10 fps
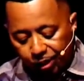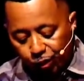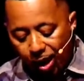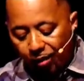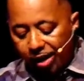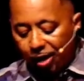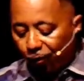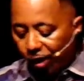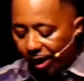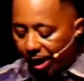so I'll
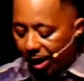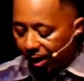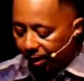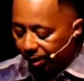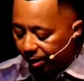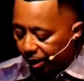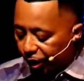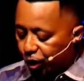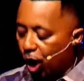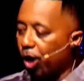never again
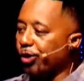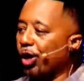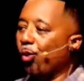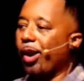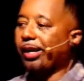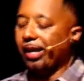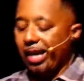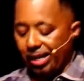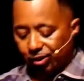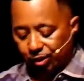turn to
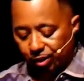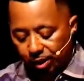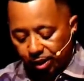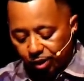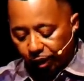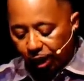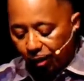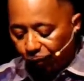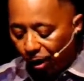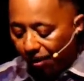wickedness to
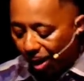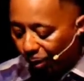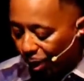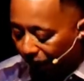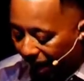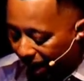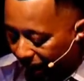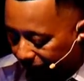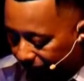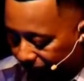cover up my real
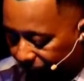pain.